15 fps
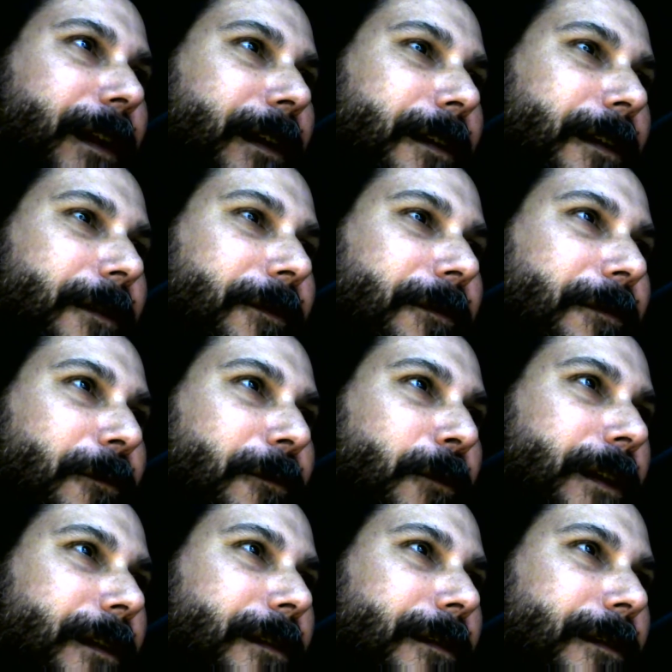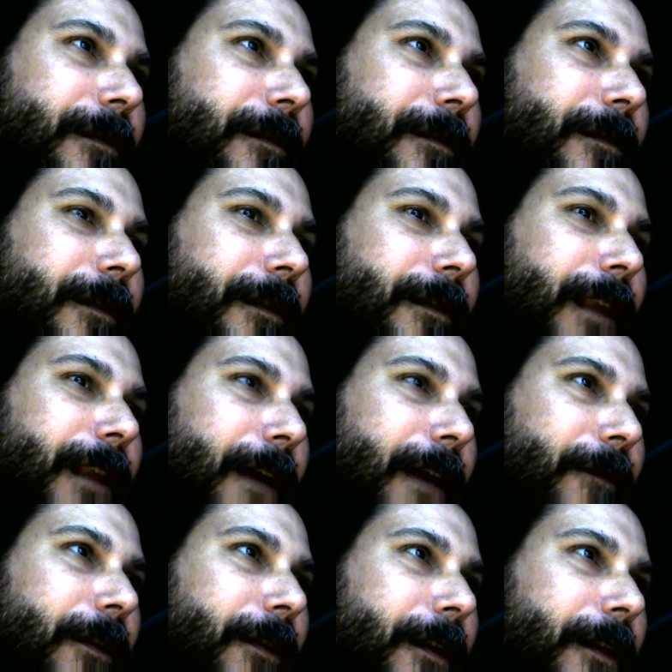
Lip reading: kind of wickedness live on air.